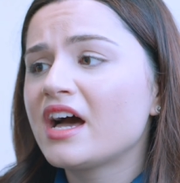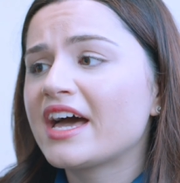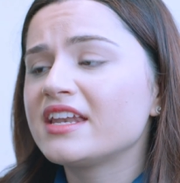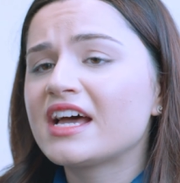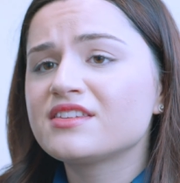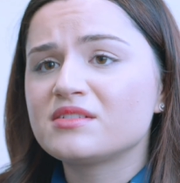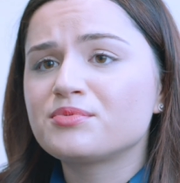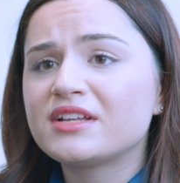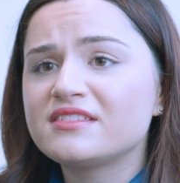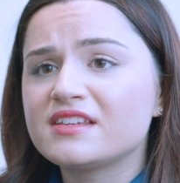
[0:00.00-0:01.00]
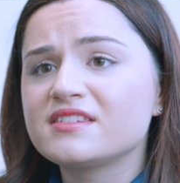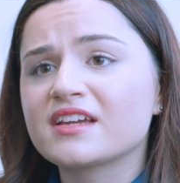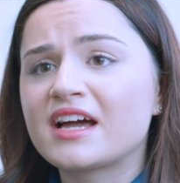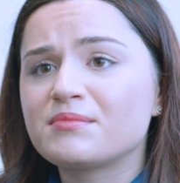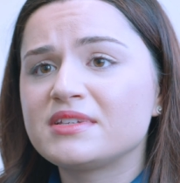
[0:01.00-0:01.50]
And as an apprentice,
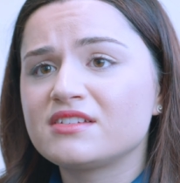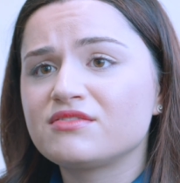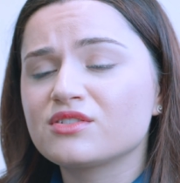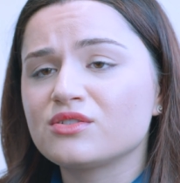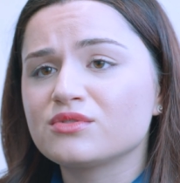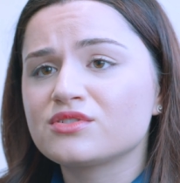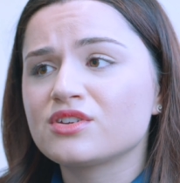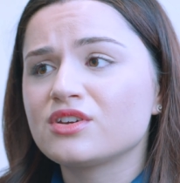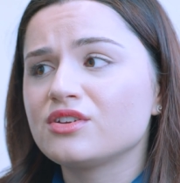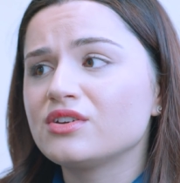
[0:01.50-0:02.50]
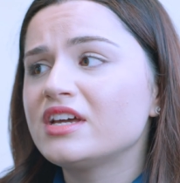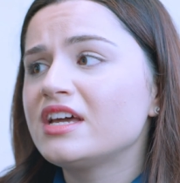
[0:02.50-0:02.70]
it can be difficult to